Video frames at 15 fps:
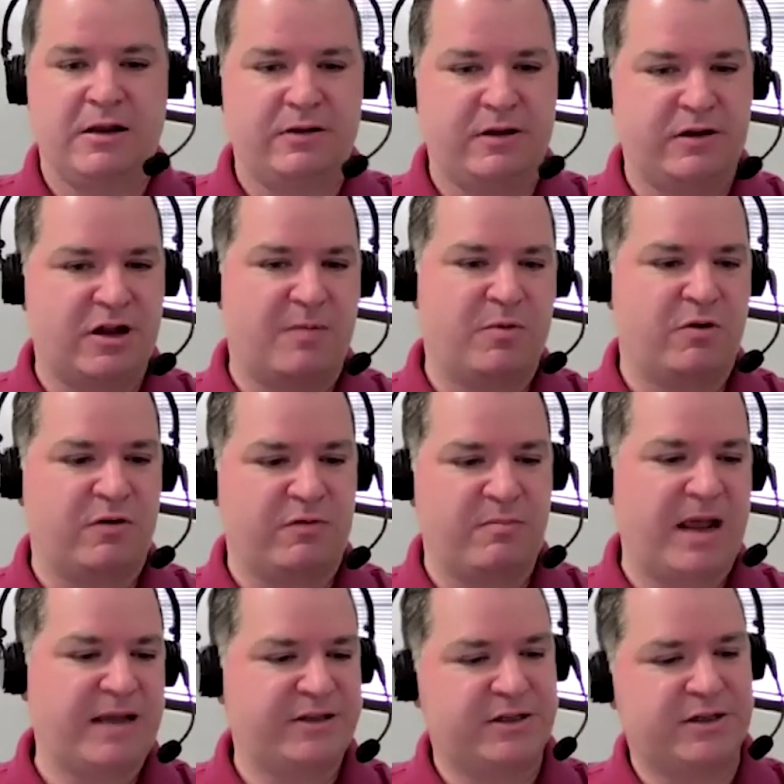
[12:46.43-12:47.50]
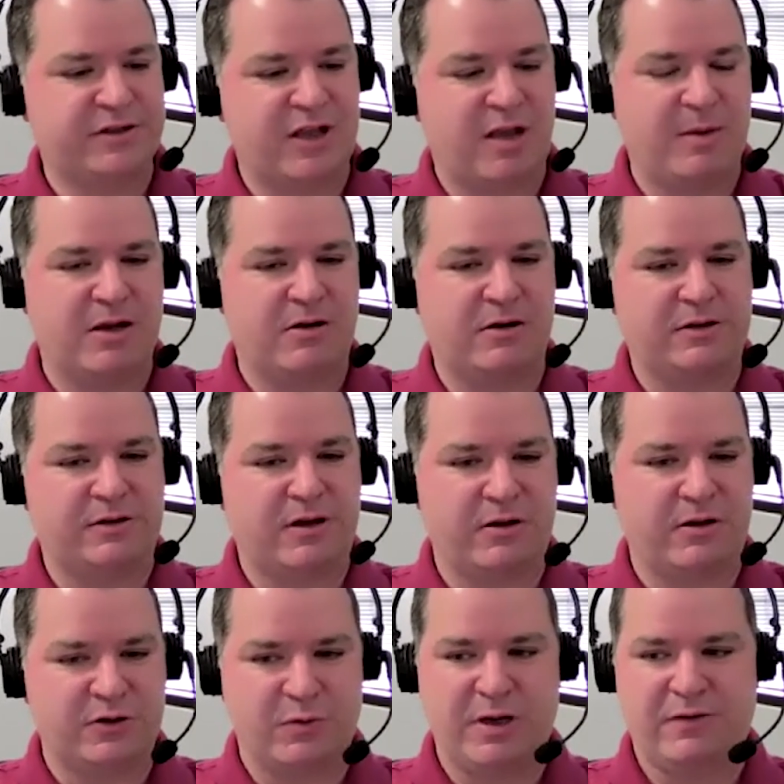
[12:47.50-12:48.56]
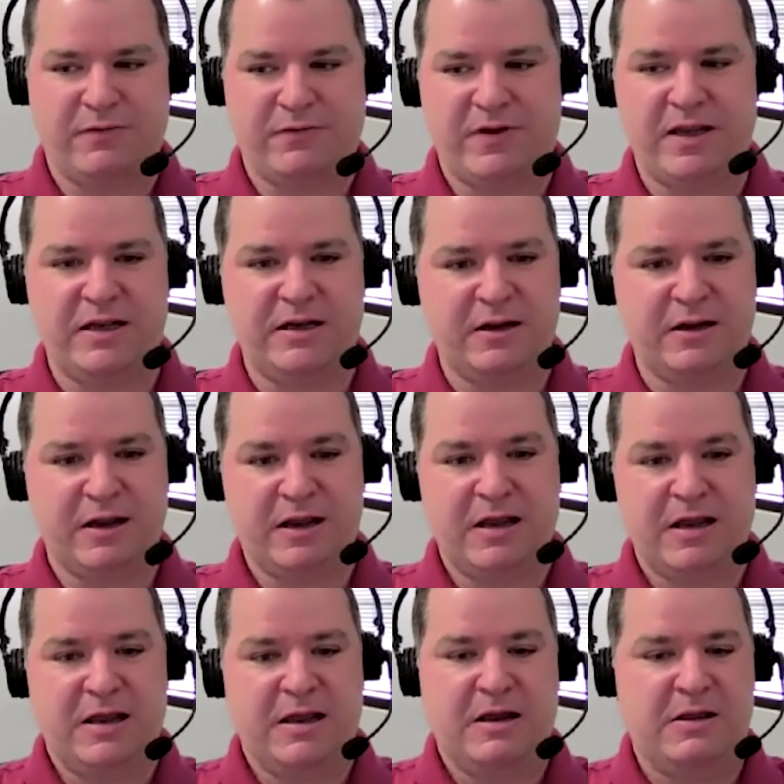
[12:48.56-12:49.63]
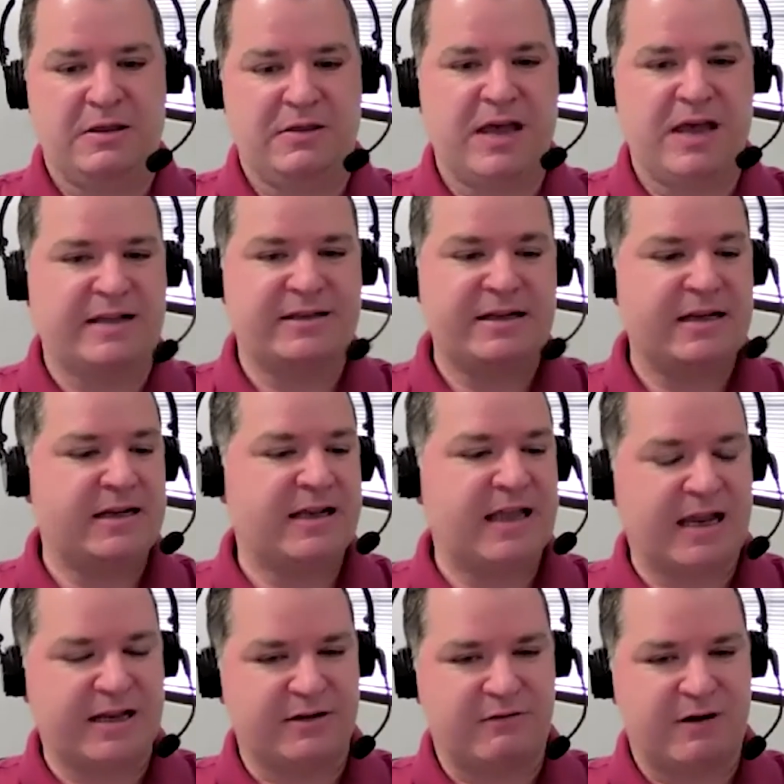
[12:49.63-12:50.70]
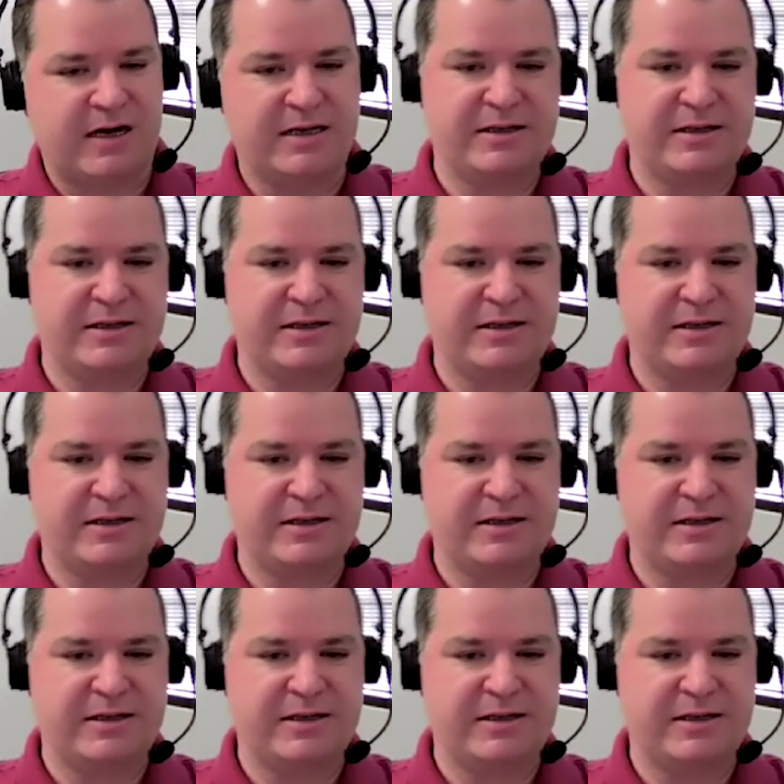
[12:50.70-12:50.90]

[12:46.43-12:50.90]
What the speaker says: the number of messages coming in on a Twitter feed, that's an indicator, right?